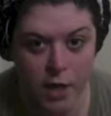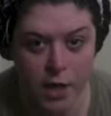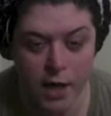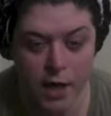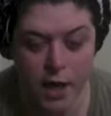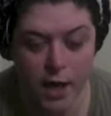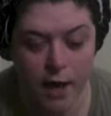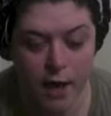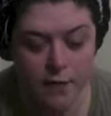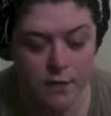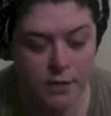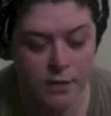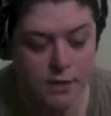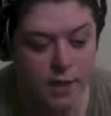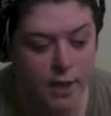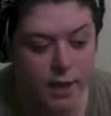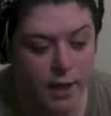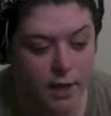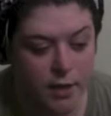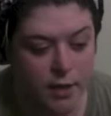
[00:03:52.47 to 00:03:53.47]
I have just
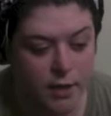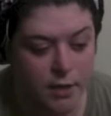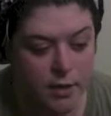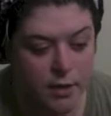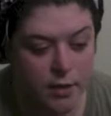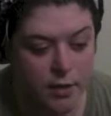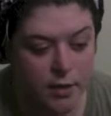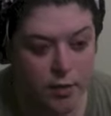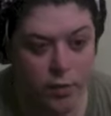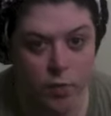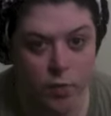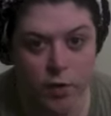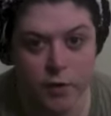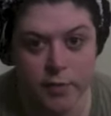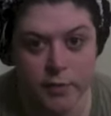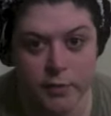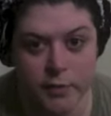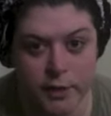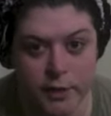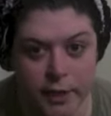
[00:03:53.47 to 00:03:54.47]
had a
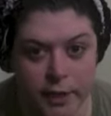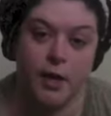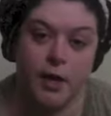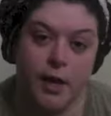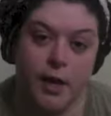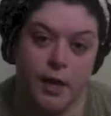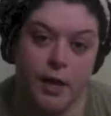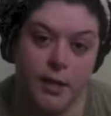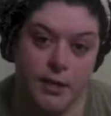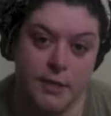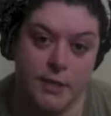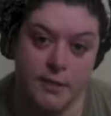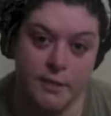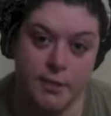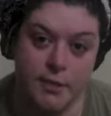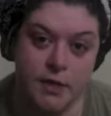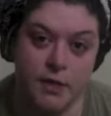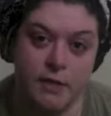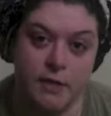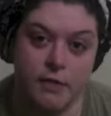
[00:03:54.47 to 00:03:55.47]
horrible day. As
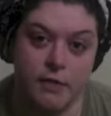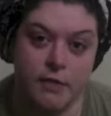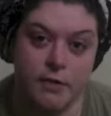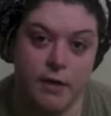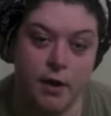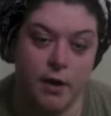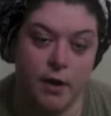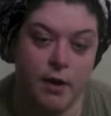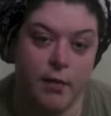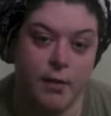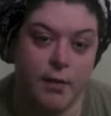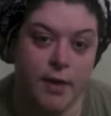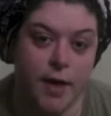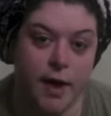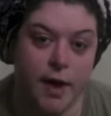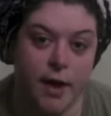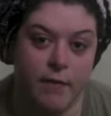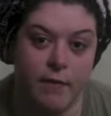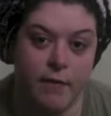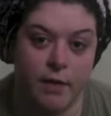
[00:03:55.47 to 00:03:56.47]
many of you know, I've been
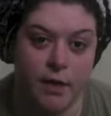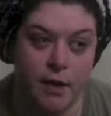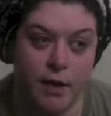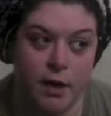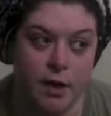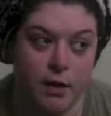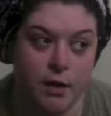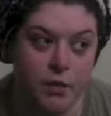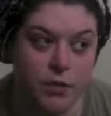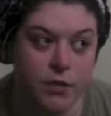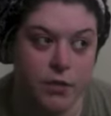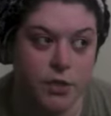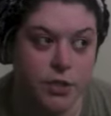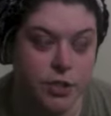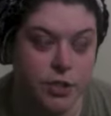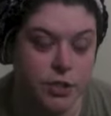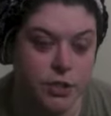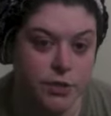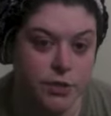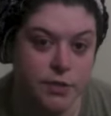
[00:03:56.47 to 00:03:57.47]
having health
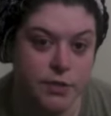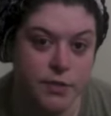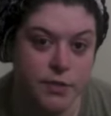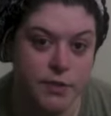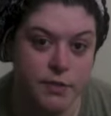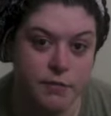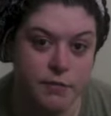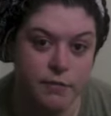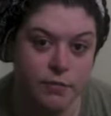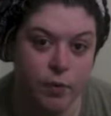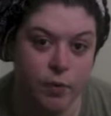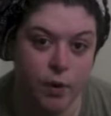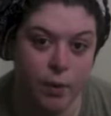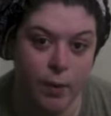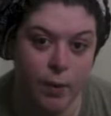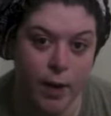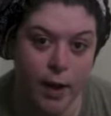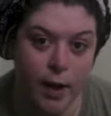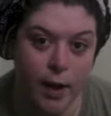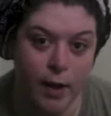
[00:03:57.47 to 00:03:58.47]
issues for a
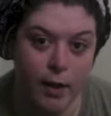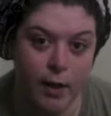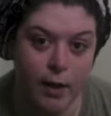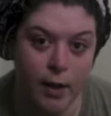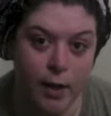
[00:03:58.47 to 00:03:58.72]
while.